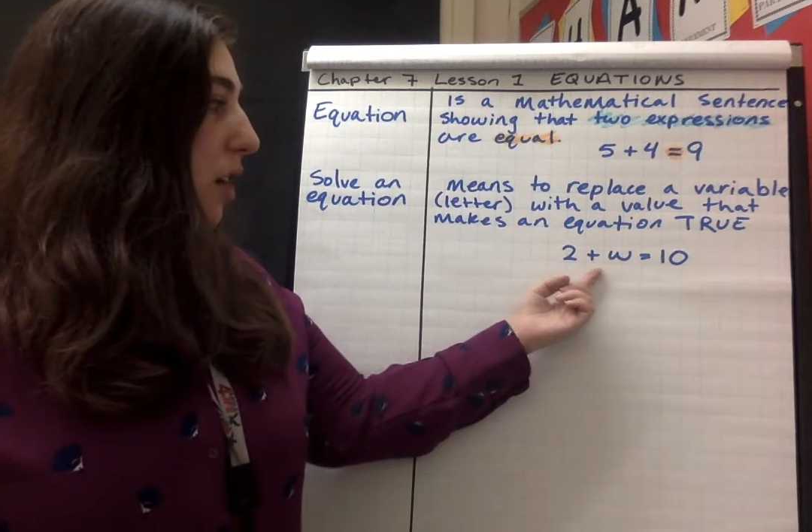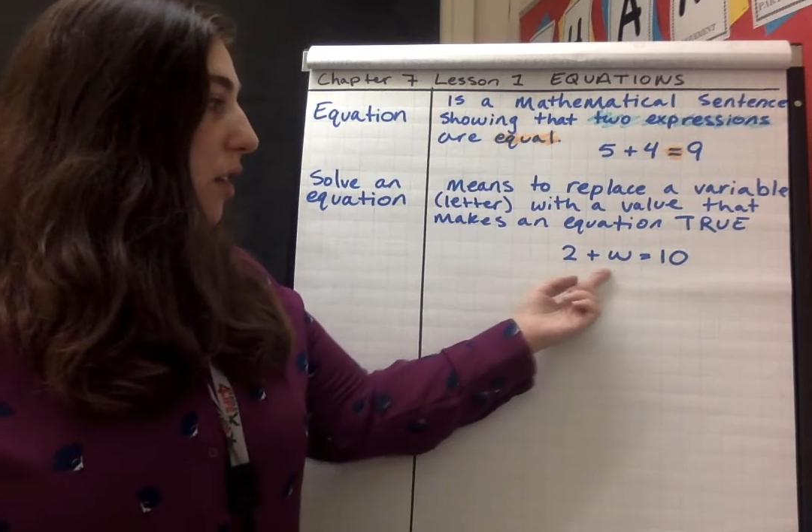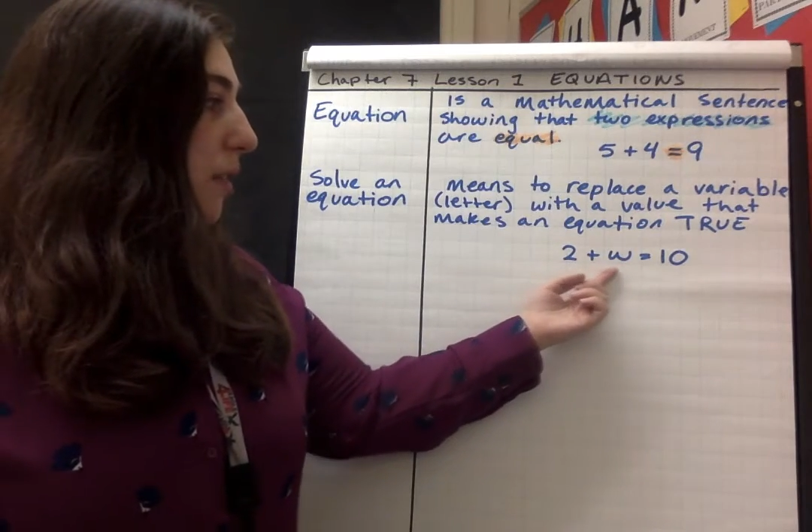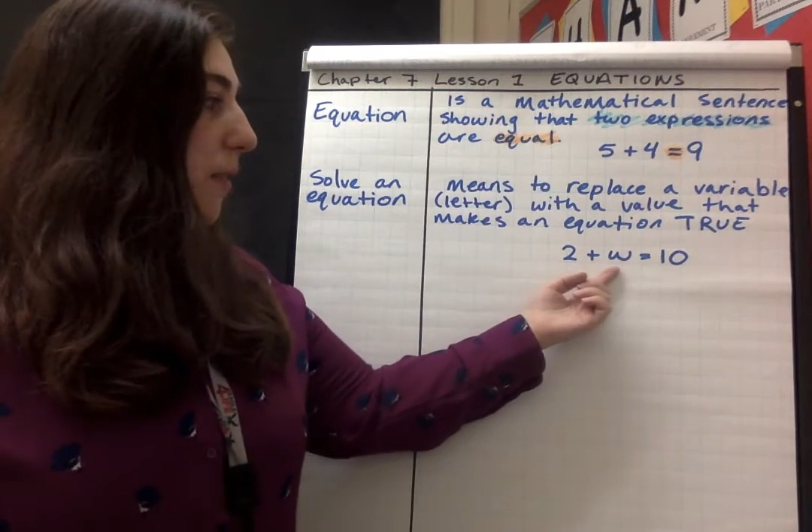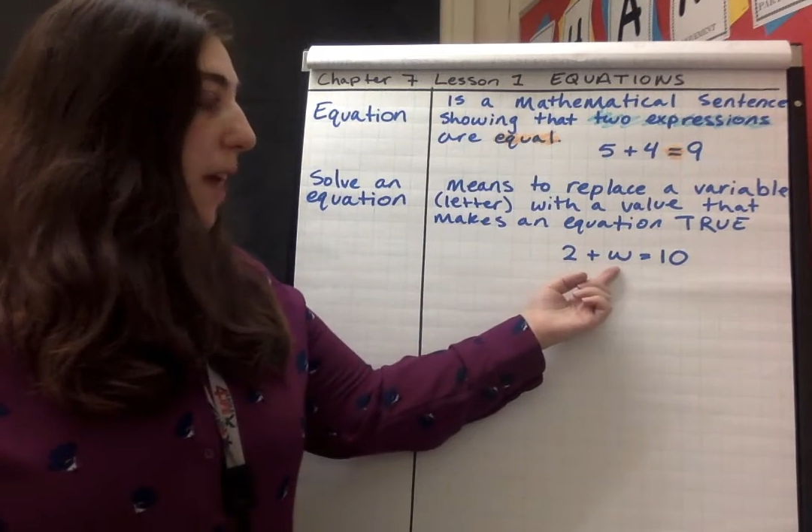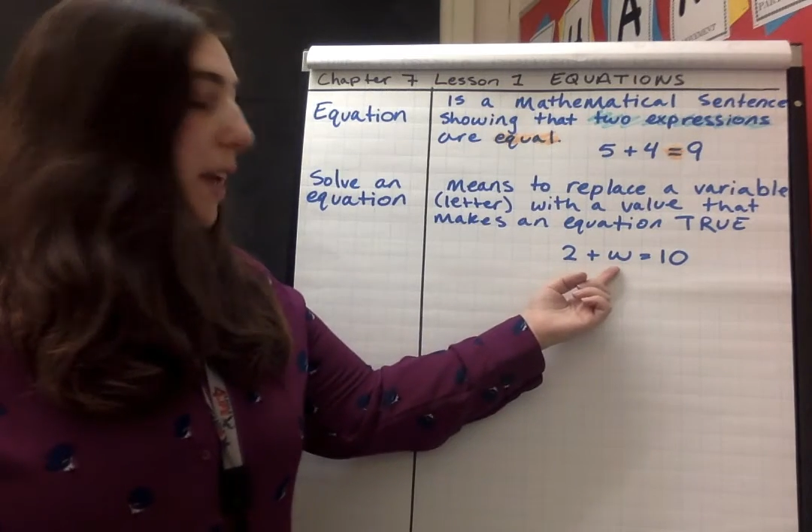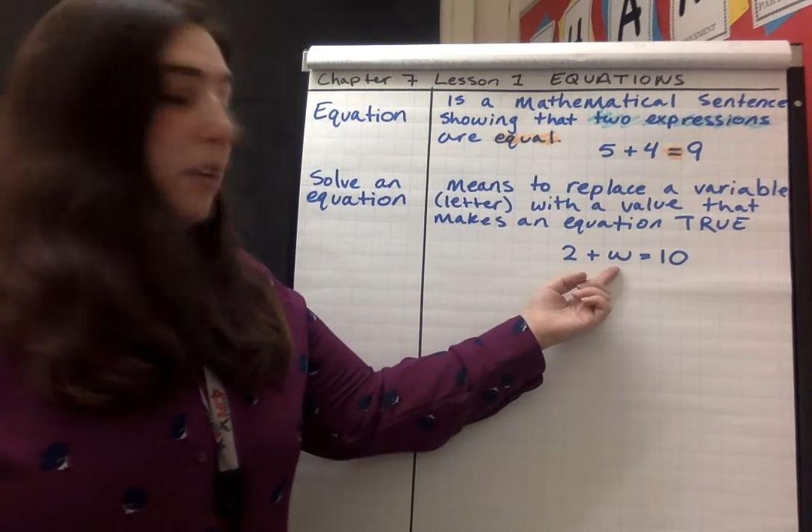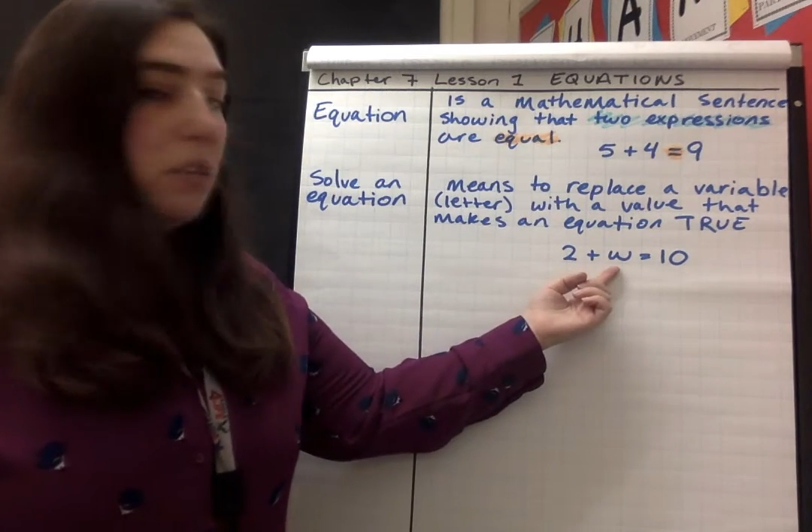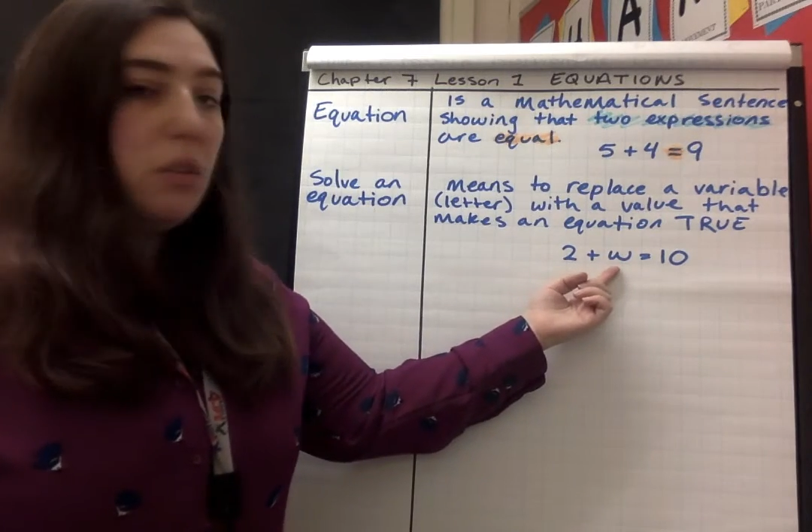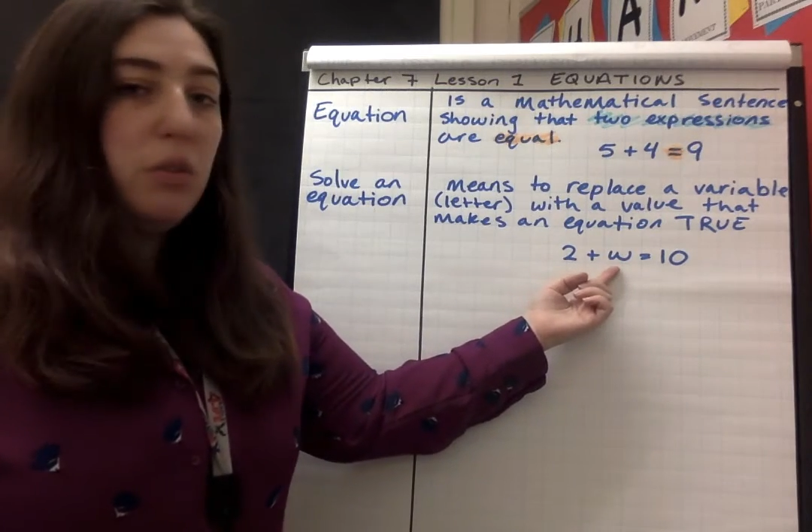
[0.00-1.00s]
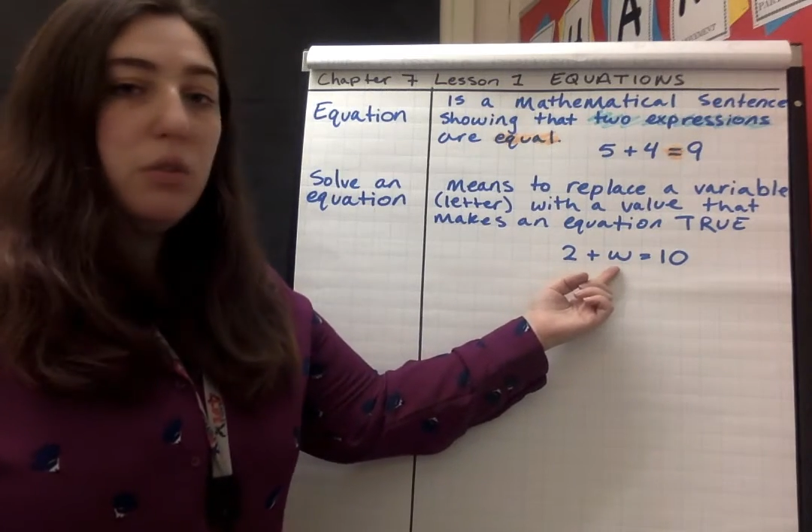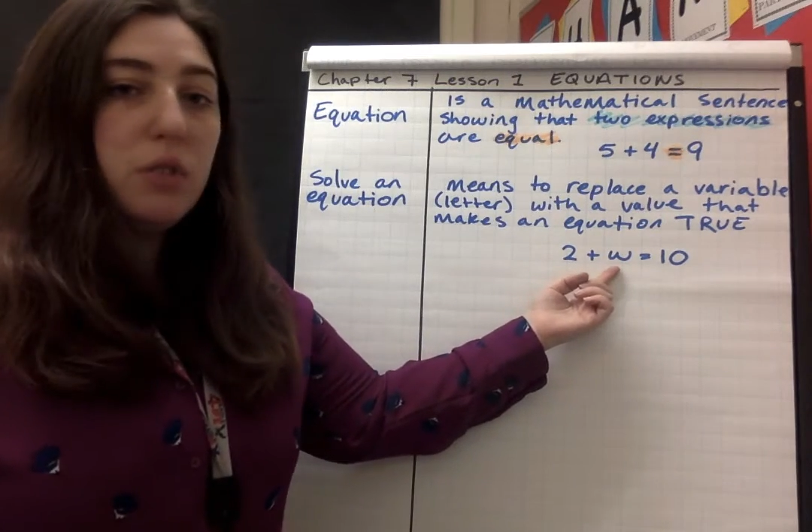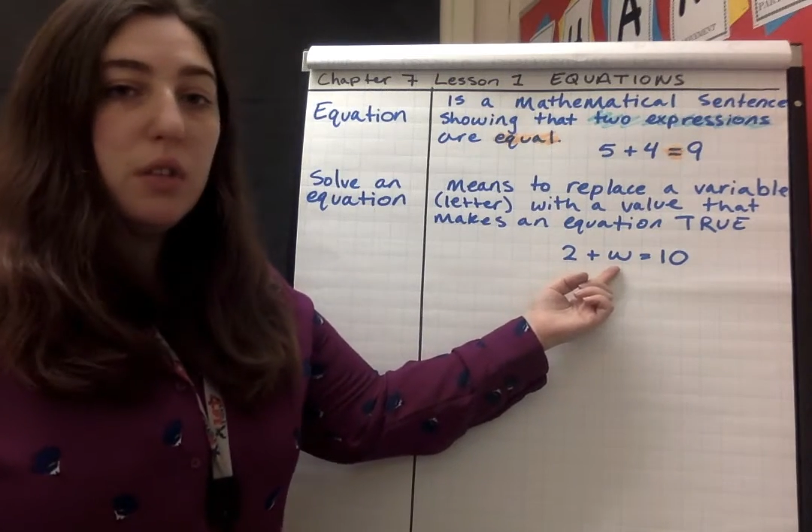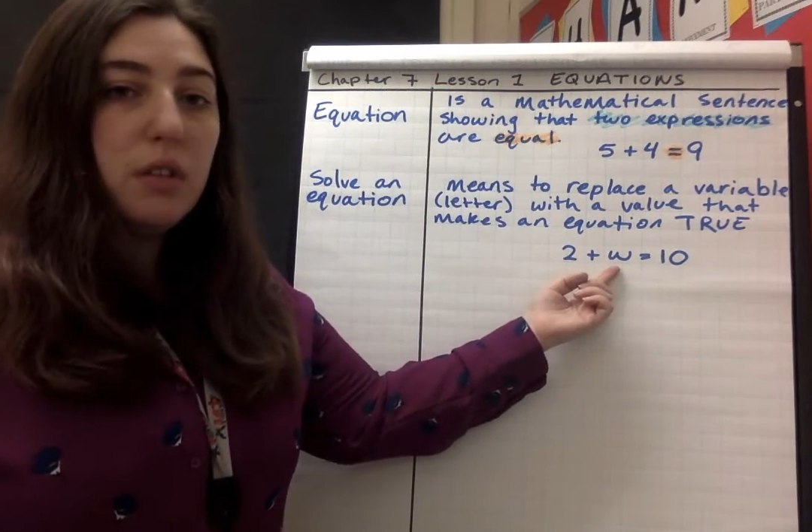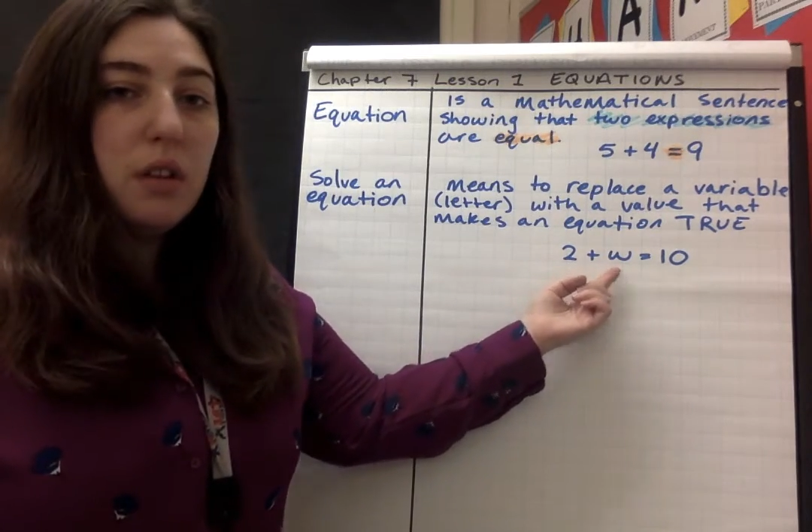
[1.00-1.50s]
To find a
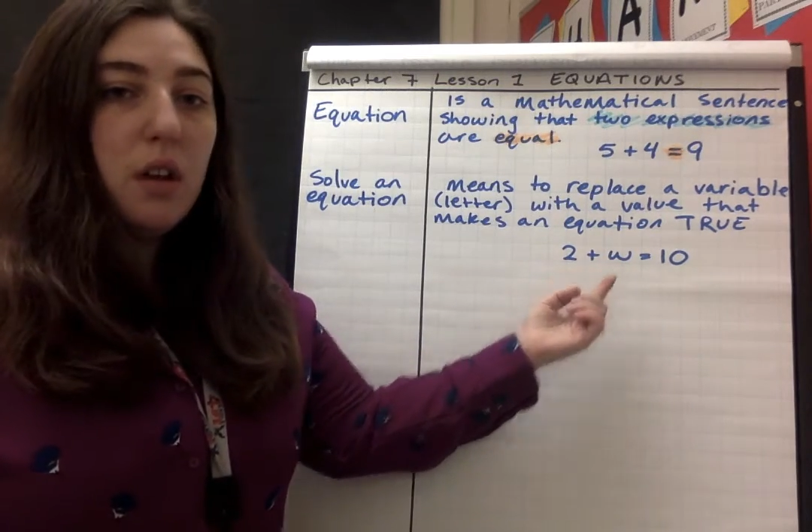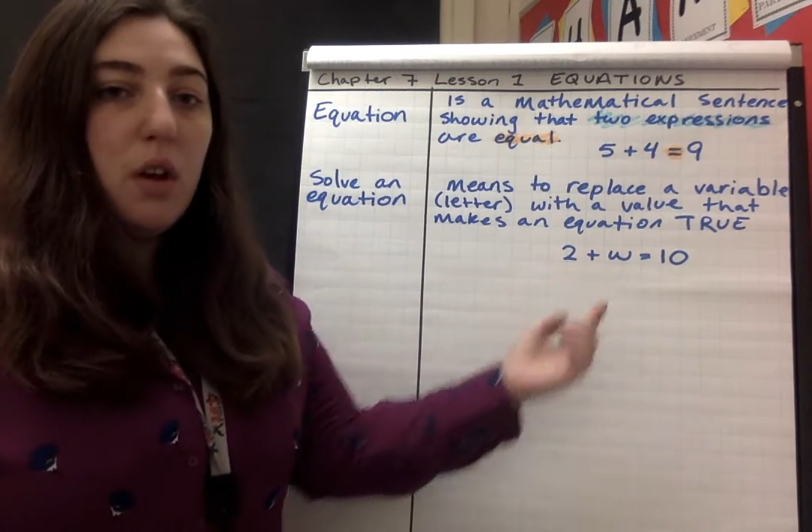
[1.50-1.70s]
solution,